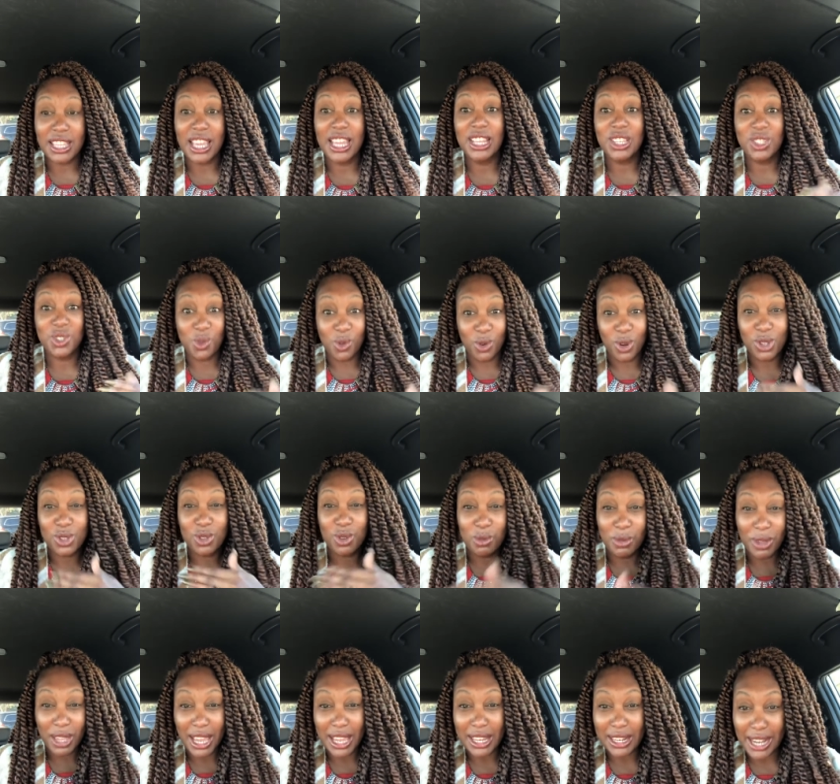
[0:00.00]
It's going to
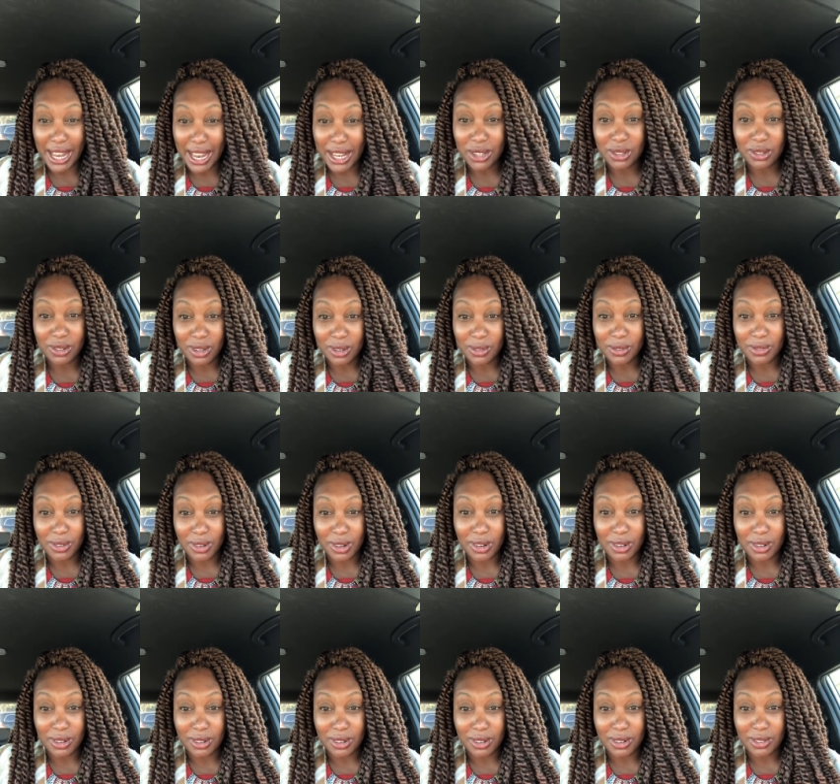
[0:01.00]
be a natural
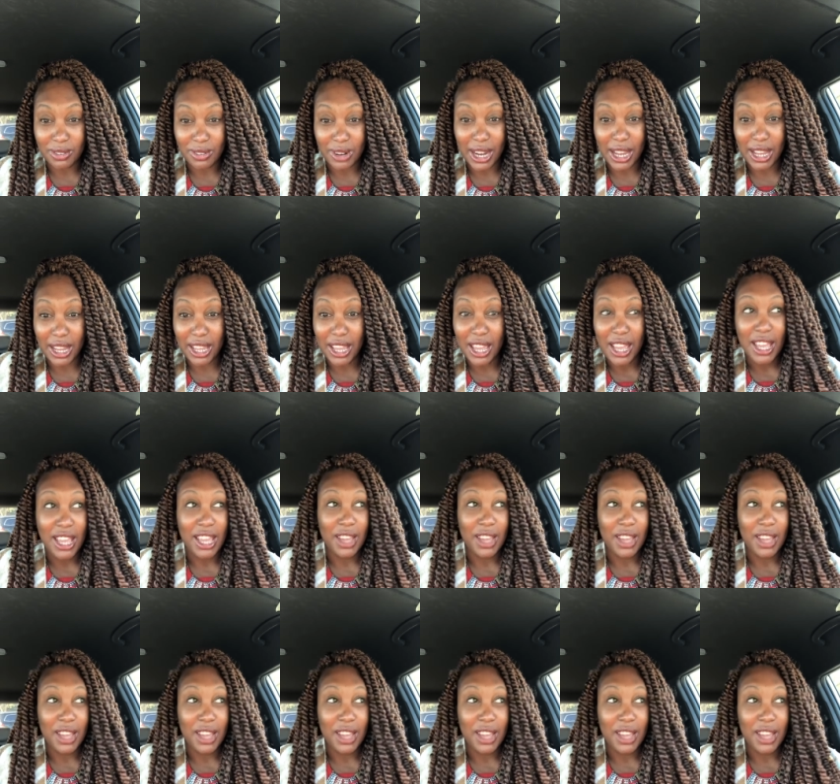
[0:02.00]
flow, right?